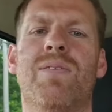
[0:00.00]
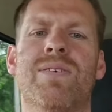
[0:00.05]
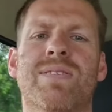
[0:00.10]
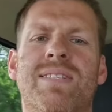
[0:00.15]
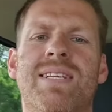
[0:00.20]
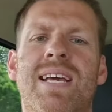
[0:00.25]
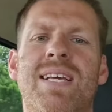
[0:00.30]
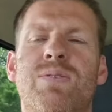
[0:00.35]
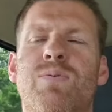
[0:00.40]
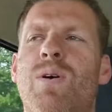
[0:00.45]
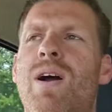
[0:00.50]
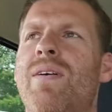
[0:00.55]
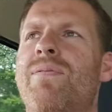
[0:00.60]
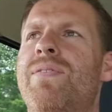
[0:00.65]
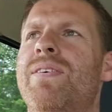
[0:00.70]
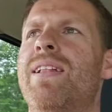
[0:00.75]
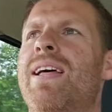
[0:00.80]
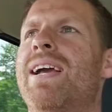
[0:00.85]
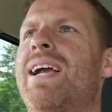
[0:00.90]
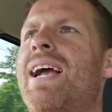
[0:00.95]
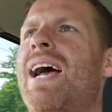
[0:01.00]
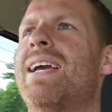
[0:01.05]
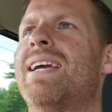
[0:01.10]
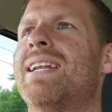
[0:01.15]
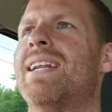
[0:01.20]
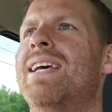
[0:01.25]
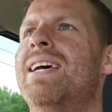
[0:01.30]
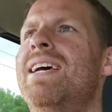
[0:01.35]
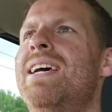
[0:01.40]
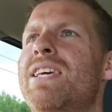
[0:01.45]
There's days where I feel like I
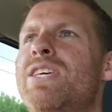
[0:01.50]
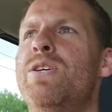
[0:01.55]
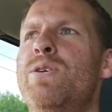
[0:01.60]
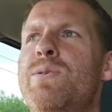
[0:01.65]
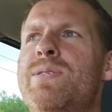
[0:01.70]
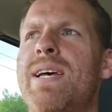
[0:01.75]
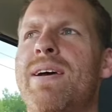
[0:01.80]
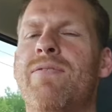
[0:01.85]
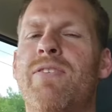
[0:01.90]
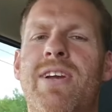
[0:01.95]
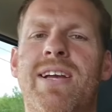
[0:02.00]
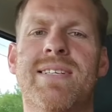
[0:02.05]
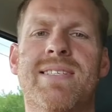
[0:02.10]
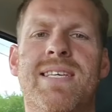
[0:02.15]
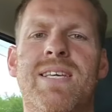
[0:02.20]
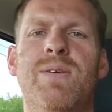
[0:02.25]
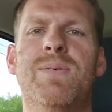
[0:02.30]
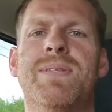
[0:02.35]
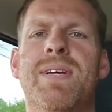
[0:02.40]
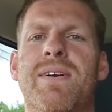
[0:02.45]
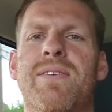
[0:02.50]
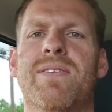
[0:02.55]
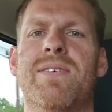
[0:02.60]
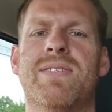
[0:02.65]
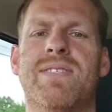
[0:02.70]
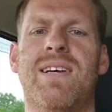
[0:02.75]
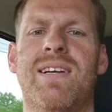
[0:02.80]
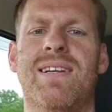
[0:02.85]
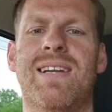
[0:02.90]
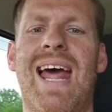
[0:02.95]
can use every excuse under the
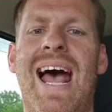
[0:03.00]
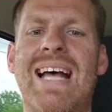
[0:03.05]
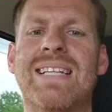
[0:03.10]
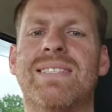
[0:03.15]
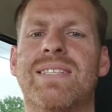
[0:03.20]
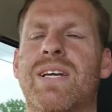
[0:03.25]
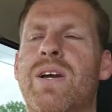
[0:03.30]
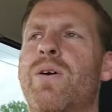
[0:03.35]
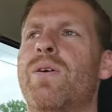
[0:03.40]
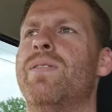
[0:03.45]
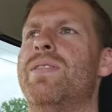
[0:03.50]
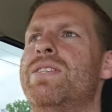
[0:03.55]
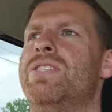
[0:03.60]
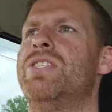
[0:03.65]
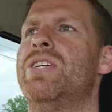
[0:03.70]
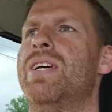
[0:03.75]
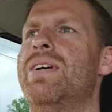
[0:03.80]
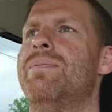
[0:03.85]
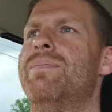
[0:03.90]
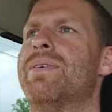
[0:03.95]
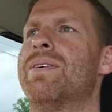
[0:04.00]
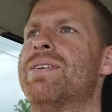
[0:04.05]
sun not to go to the gym.